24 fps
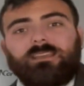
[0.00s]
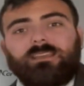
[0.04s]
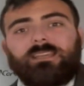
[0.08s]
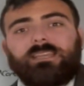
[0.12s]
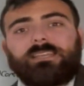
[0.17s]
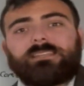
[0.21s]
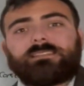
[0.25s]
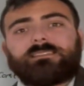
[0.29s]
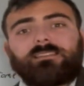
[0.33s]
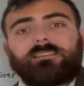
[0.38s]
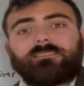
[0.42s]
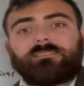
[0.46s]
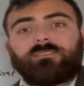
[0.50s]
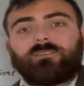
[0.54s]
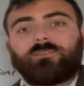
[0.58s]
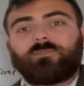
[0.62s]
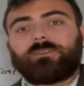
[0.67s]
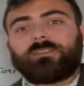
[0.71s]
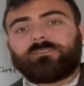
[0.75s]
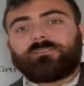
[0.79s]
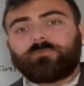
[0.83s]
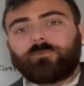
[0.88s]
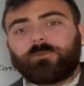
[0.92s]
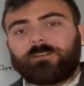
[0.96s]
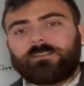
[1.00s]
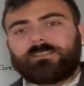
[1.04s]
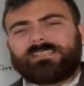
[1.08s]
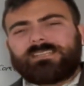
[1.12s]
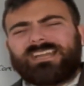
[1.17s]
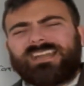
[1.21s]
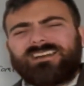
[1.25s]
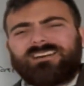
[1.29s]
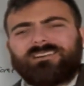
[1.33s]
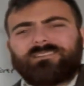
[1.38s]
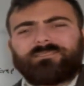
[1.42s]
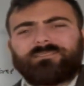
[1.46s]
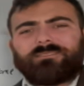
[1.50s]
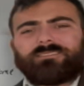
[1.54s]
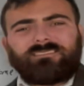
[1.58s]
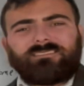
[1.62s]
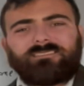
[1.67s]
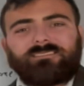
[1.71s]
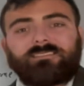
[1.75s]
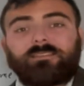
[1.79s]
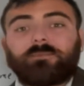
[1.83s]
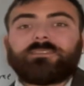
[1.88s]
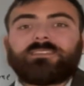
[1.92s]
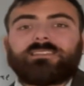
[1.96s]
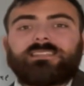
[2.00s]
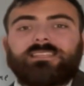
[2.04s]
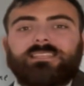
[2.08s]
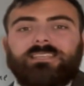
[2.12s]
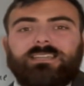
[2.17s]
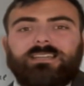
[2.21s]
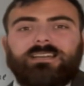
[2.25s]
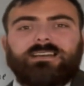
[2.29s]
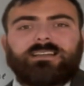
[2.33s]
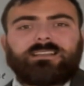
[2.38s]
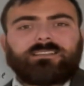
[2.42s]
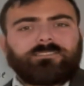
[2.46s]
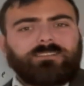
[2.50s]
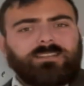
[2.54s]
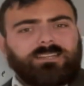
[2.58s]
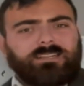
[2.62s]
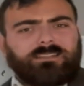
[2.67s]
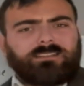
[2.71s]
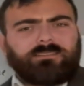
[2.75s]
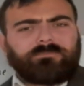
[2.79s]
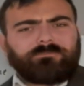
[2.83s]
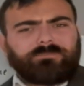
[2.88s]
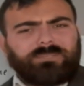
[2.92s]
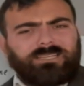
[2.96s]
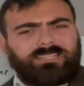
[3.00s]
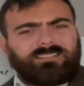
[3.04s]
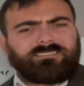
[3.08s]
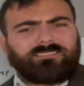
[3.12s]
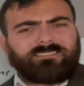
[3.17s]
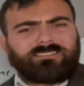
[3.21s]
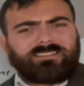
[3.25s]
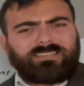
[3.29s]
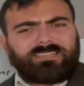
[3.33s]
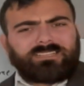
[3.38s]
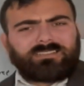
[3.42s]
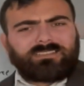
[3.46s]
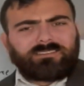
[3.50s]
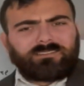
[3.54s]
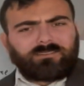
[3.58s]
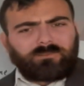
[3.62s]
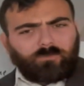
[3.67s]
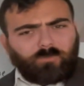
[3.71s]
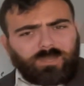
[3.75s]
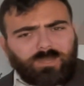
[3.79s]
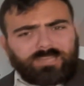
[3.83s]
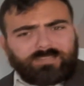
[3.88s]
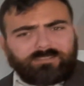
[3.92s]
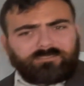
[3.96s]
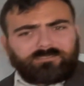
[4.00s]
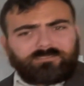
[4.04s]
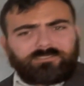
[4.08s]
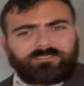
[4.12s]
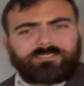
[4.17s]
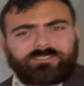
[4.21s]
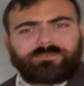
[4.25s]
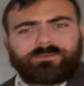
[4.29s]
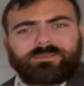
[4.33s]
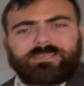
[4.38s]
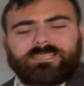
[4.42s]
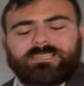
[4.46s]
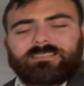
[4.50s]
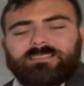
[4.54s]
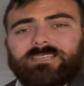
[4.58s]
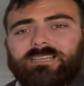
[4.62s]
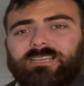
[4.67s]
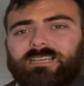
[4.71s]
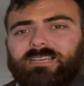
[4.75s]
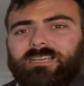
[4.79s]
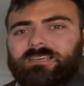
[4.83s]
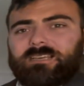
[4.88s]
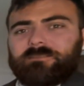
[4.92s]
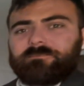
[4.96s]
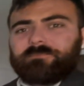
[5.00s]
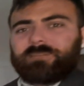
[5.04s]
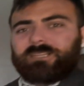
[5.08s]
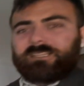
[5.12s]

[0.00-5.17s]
It doesn't always work now. Some of the credit companies are getting a little wiser to it. But